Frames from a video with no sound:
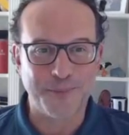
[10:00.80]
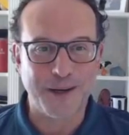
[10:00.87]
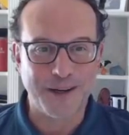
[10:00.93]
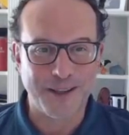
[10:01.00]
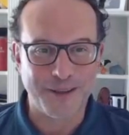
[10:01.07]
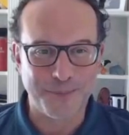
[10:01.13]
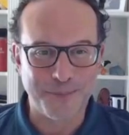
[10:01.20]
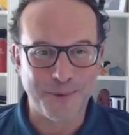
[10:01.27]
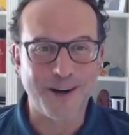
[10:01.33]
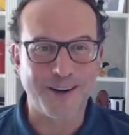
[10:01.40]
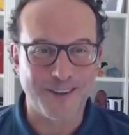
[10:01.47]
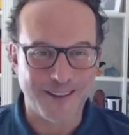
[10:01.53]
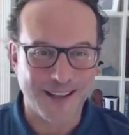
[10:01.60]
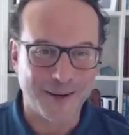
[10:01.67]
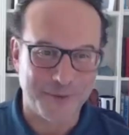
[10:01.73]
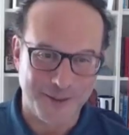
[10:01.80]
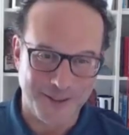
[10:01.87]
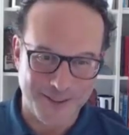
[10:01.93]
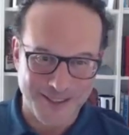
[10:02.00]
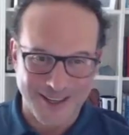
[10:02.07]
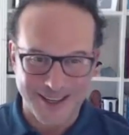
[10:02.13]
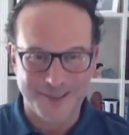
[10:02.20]
another partner, like we were
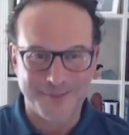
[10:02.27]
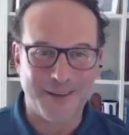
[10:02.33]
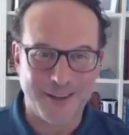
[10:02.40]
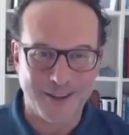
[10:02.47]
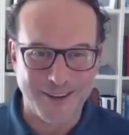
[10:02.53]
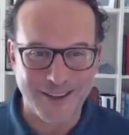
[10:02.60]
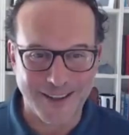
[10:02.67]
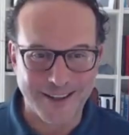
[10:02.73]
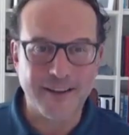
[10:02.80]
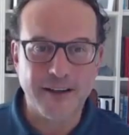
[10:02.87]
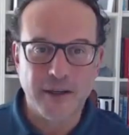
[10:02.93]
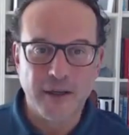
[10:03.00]
talking about earlier.